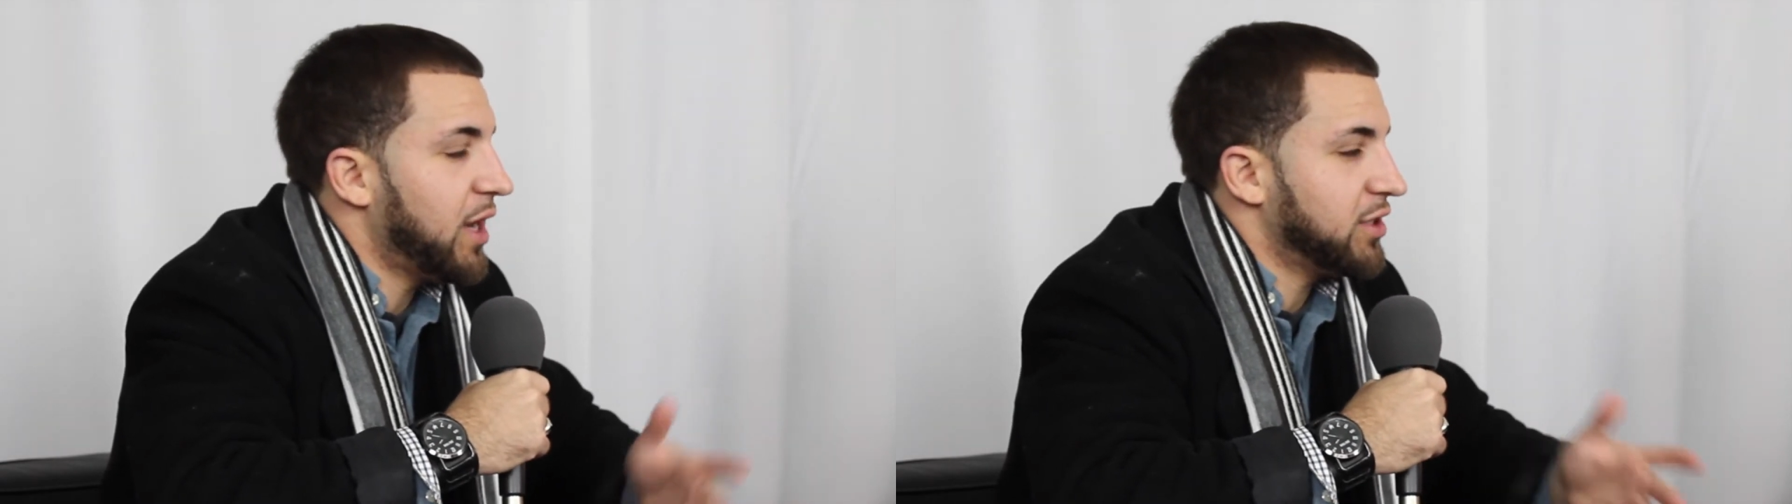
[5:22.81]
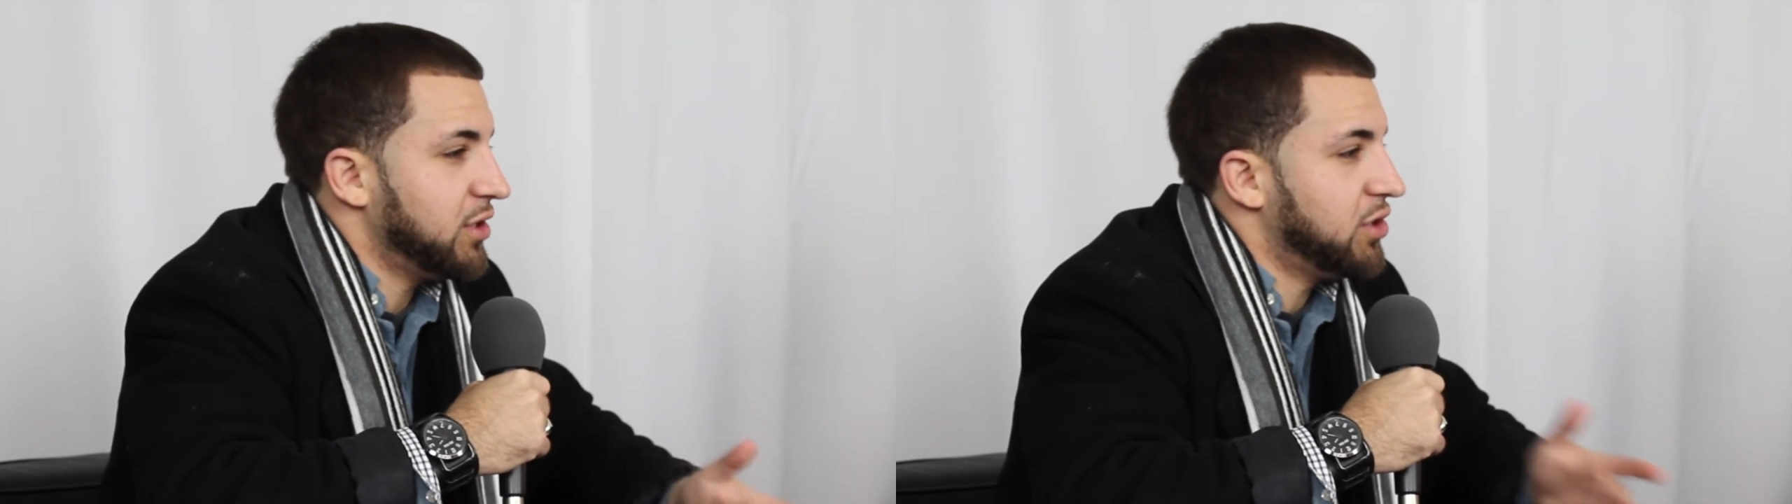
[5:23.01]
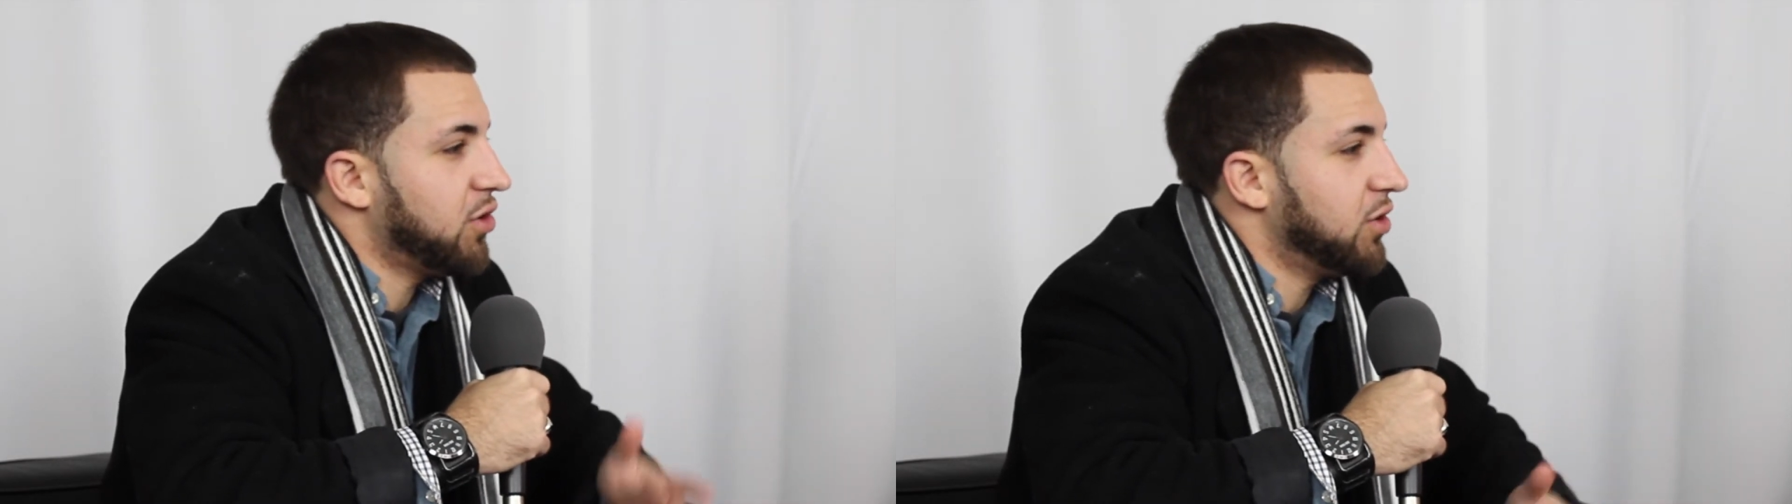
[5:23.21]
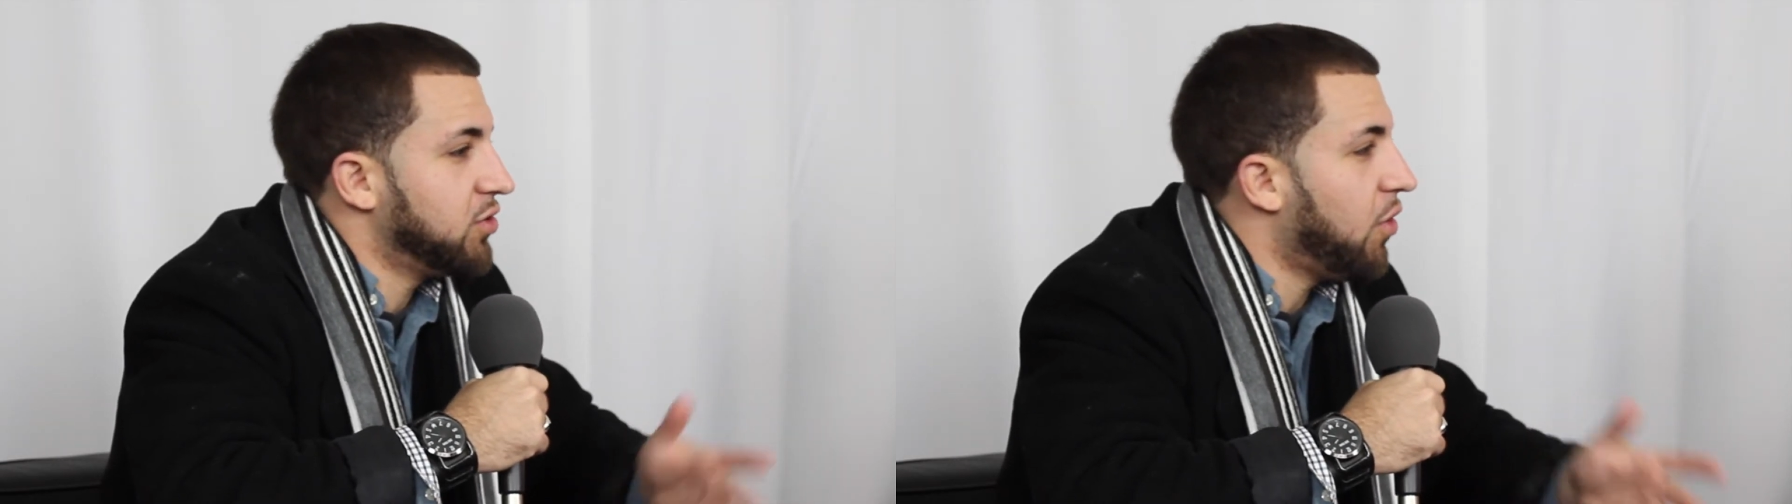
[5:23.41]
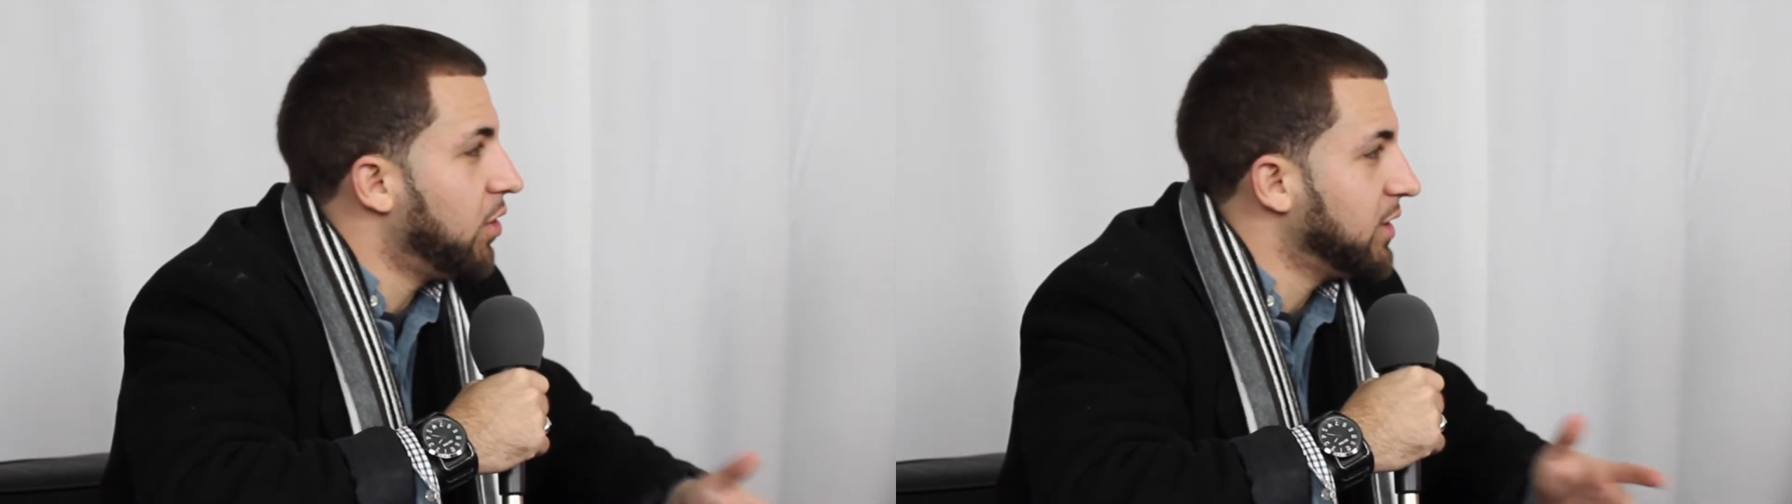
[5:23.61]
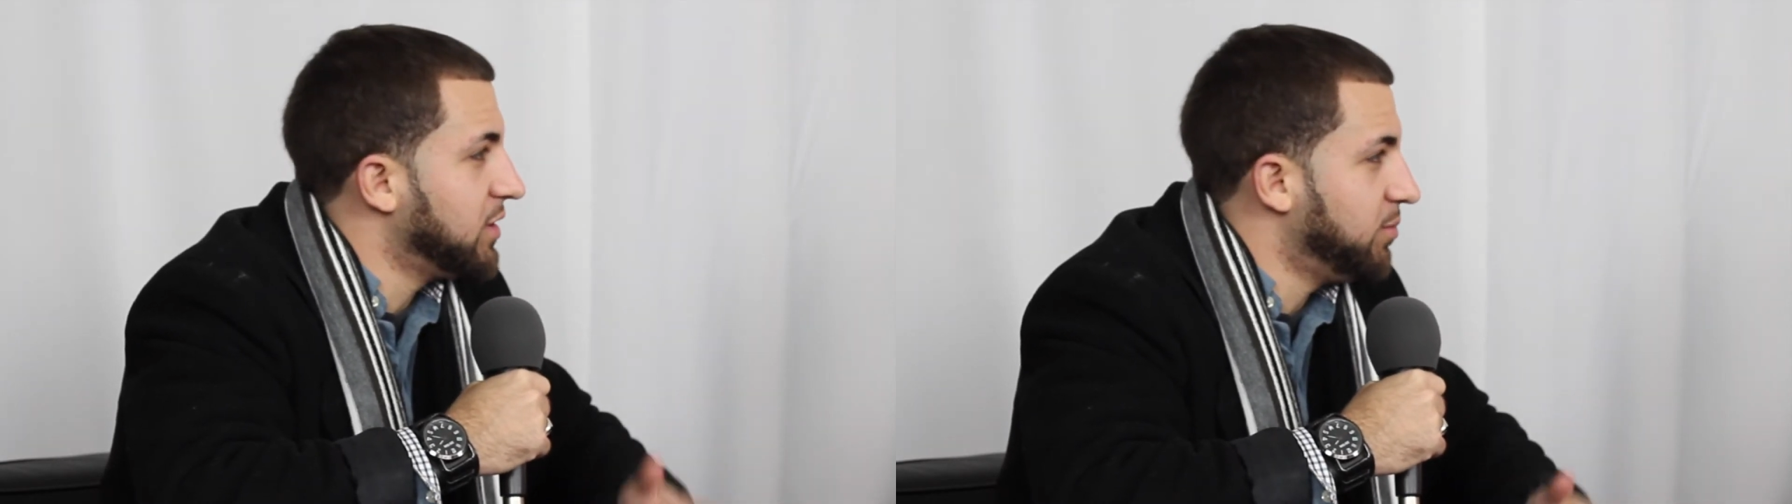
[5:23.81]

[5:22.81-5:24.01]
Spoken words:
actually start talking